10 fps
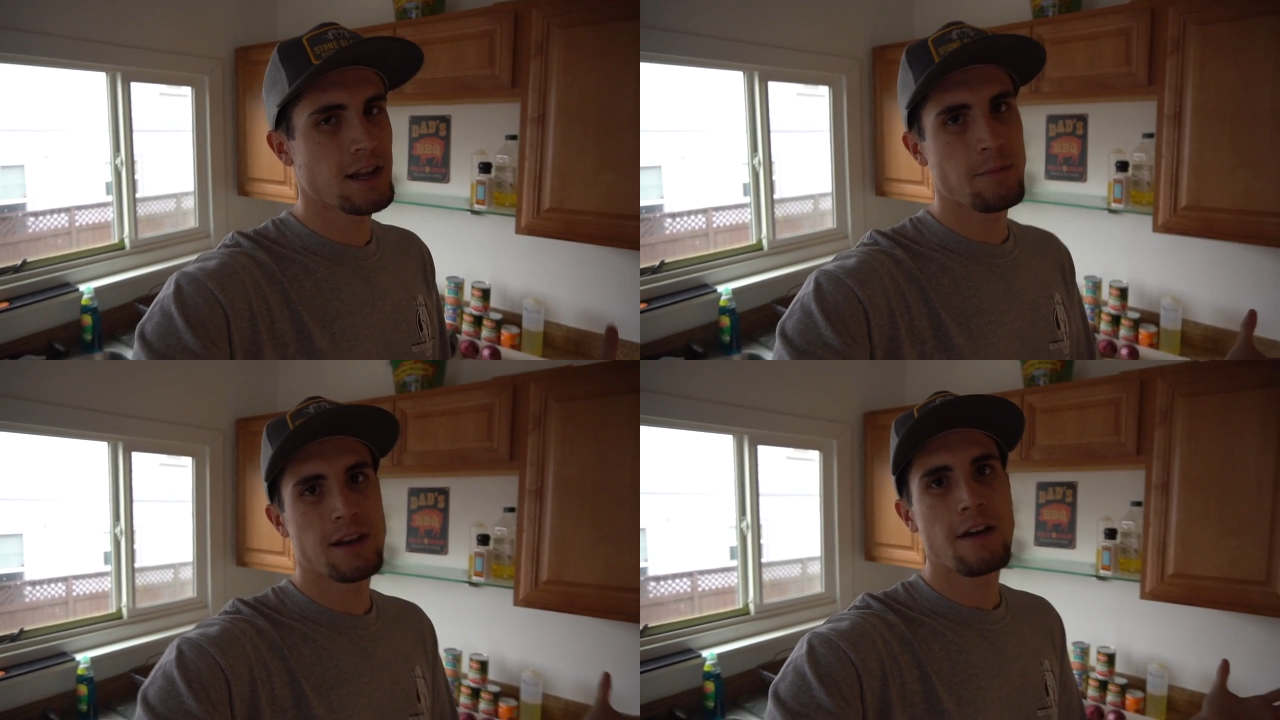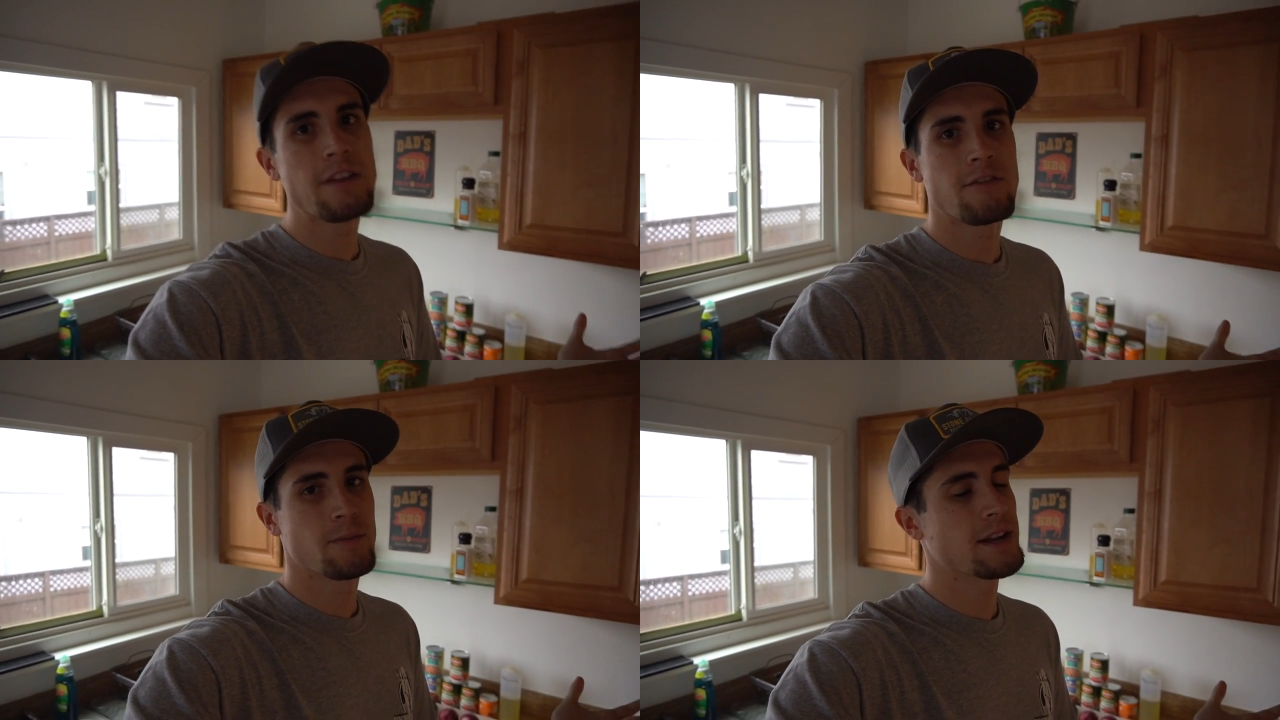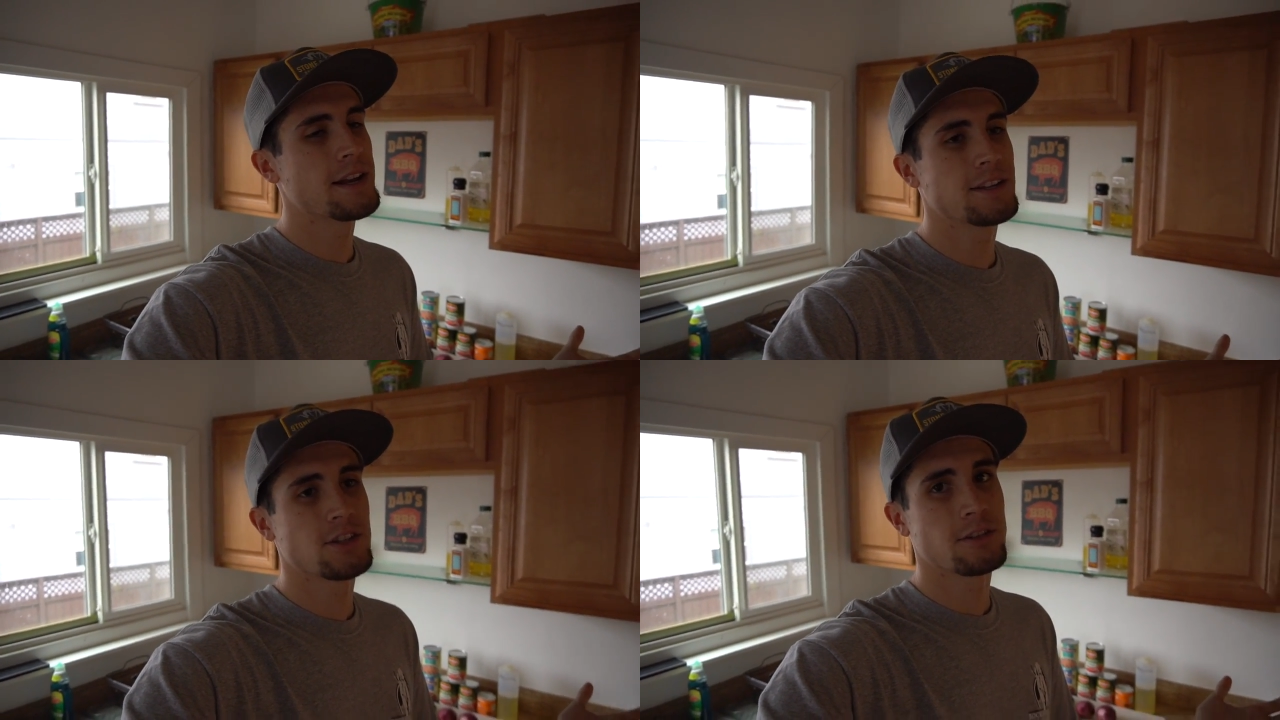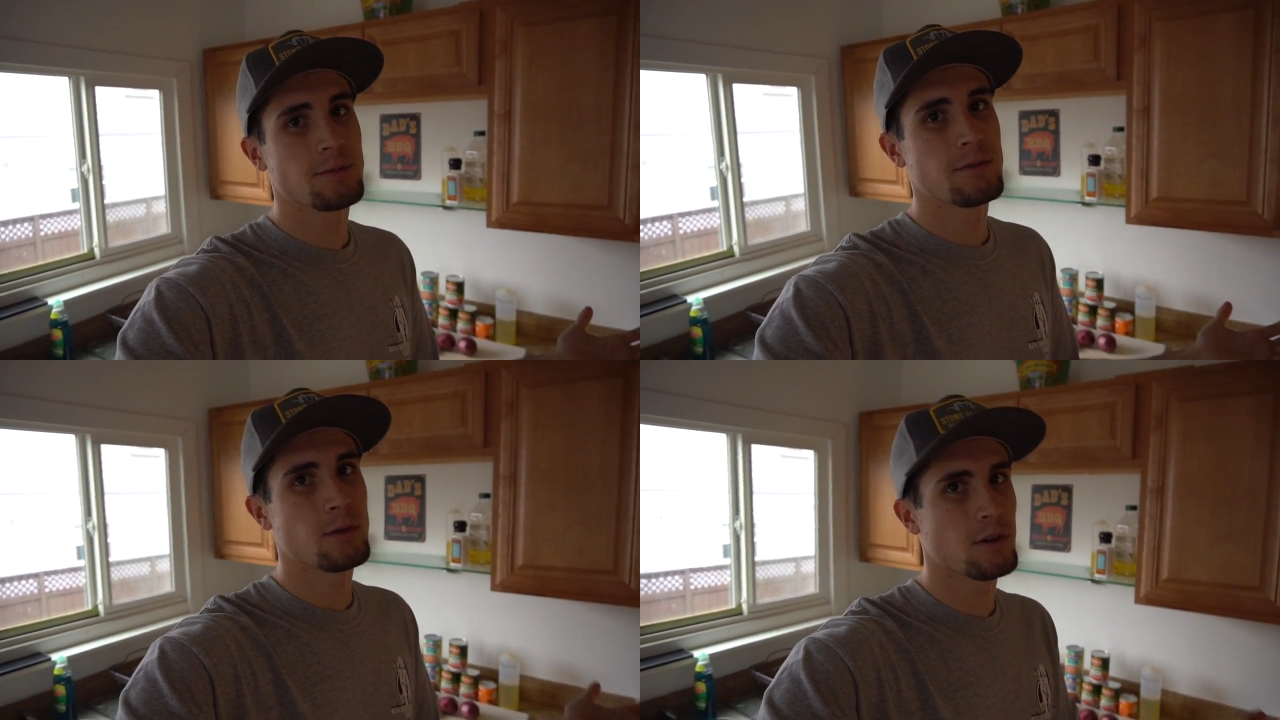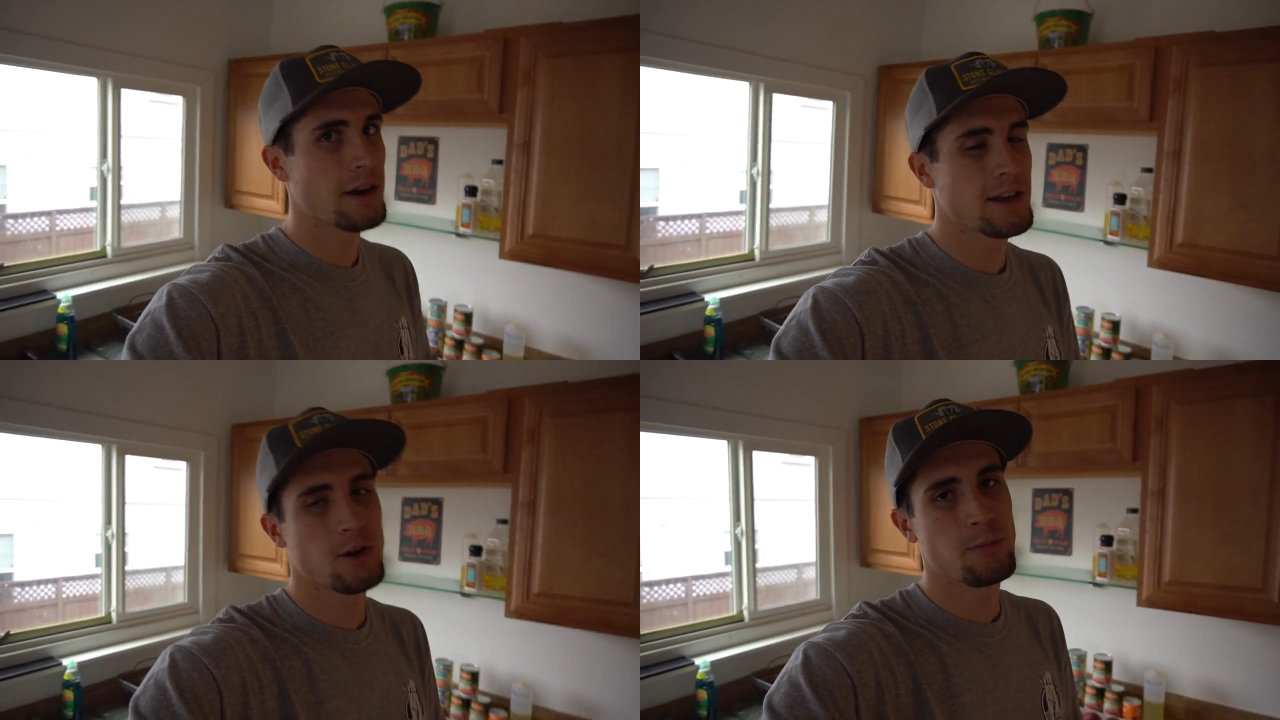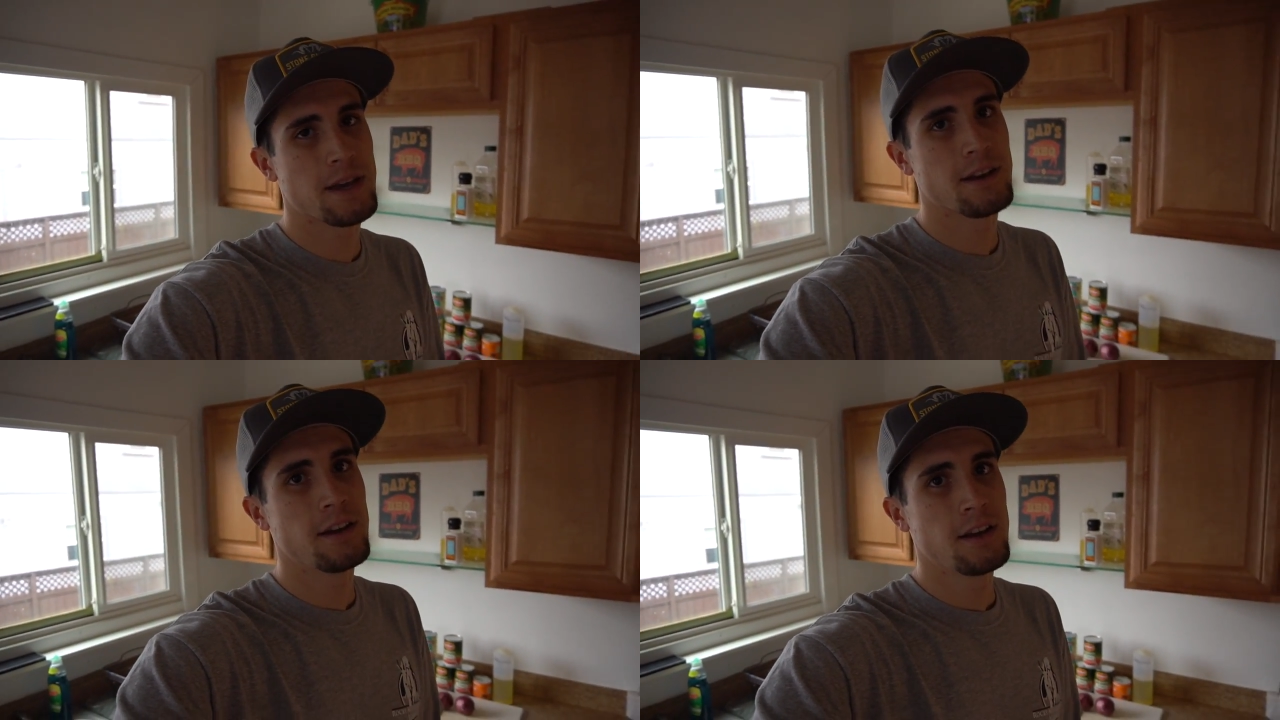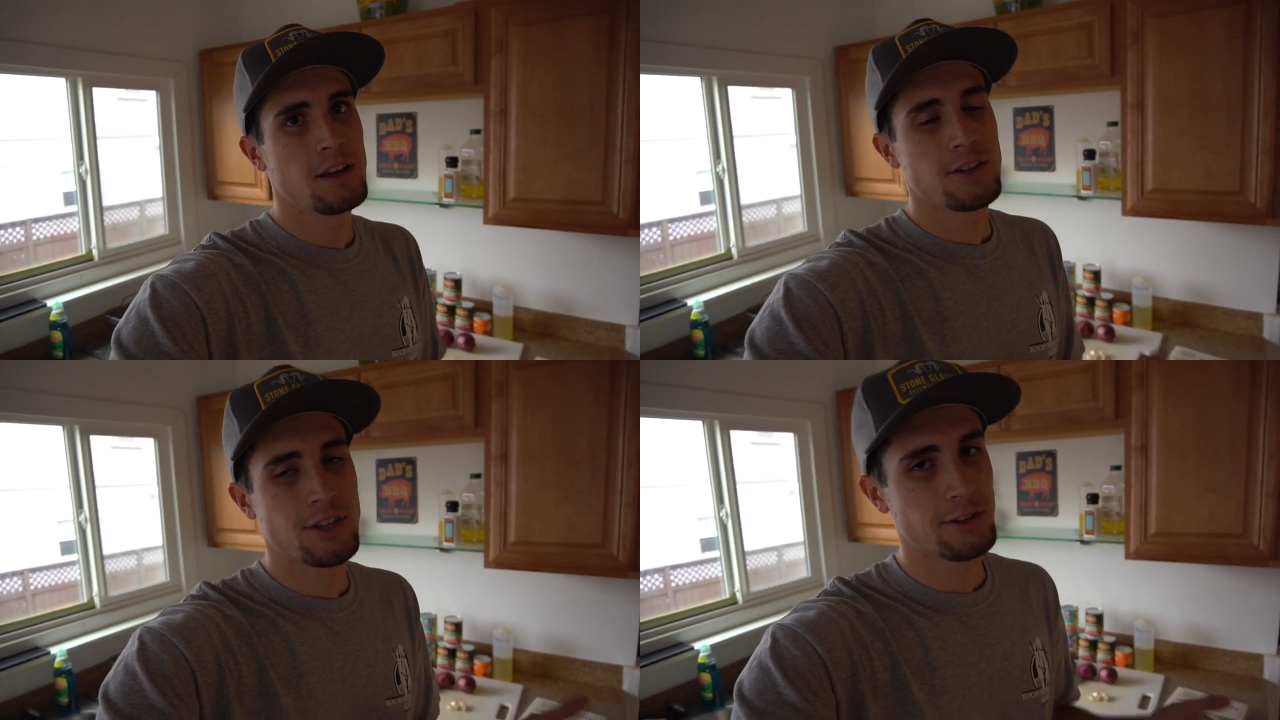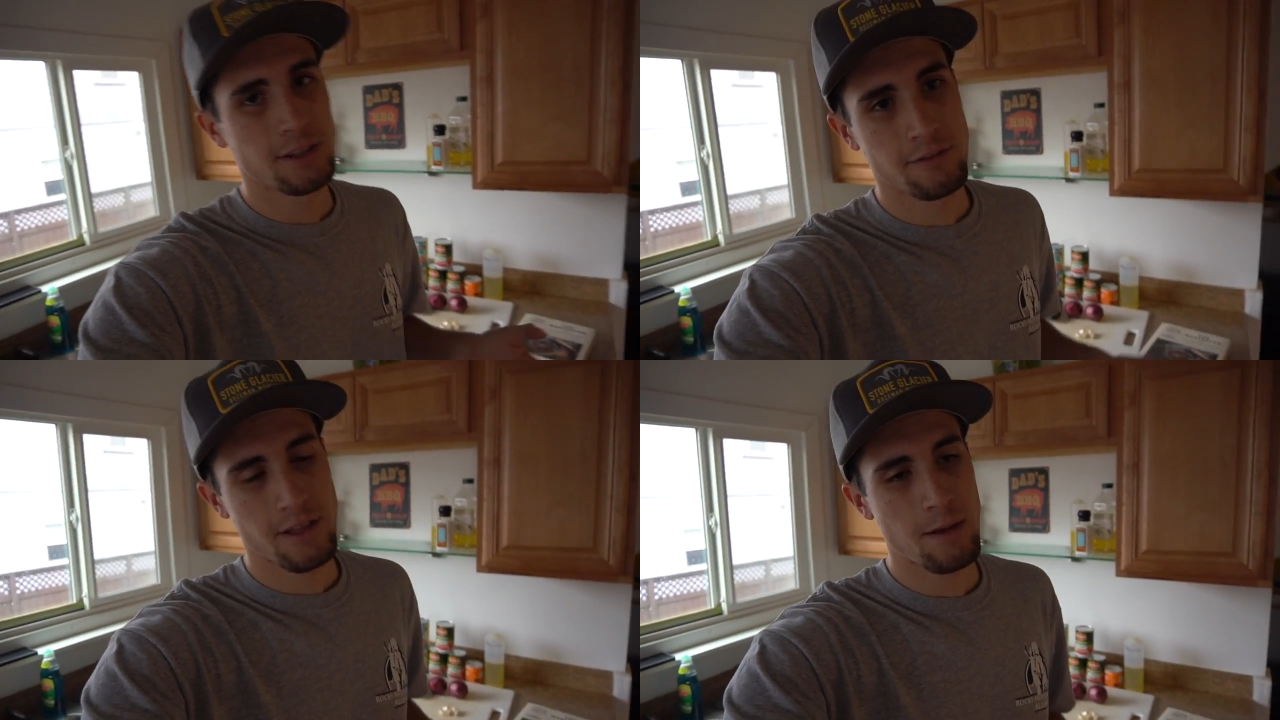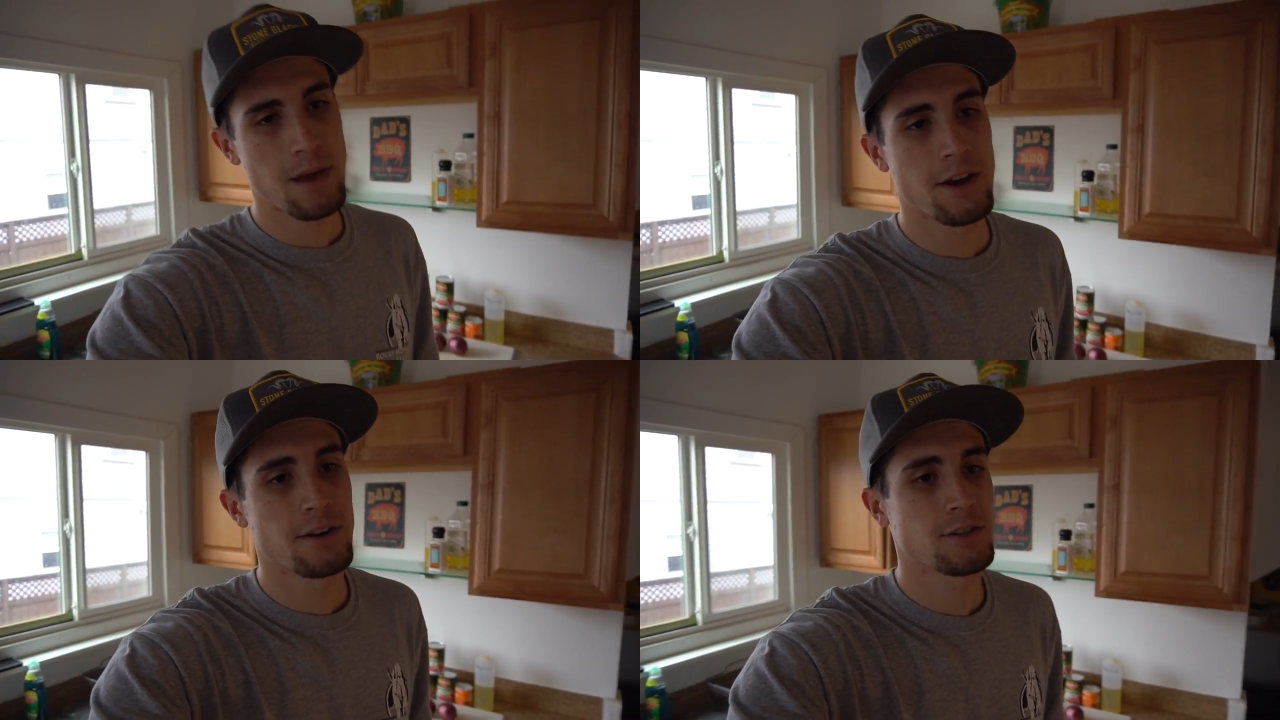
I mean, I've never made any chili before, or any homemade chili for that matter.